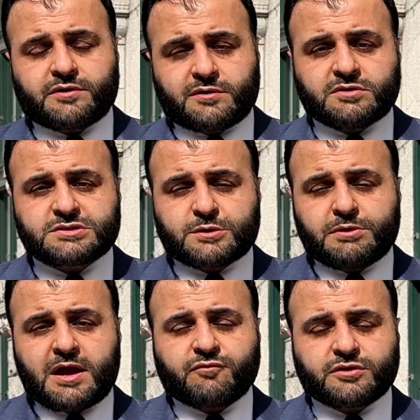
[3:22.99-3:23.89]
You can also
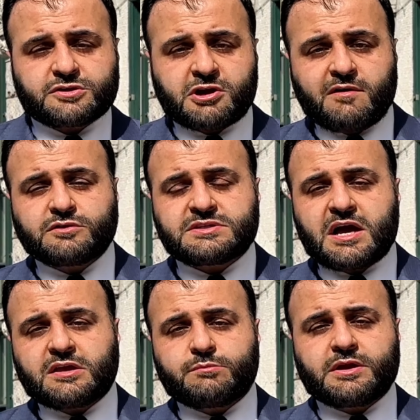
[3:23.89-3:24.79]
apply for the travel
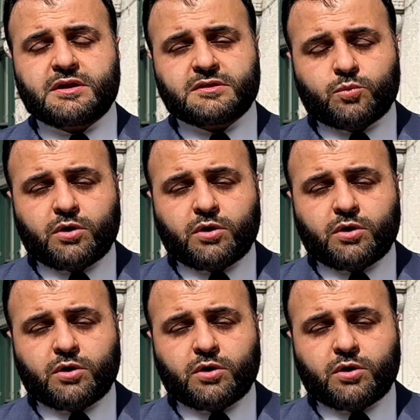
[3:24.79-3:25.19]
document and the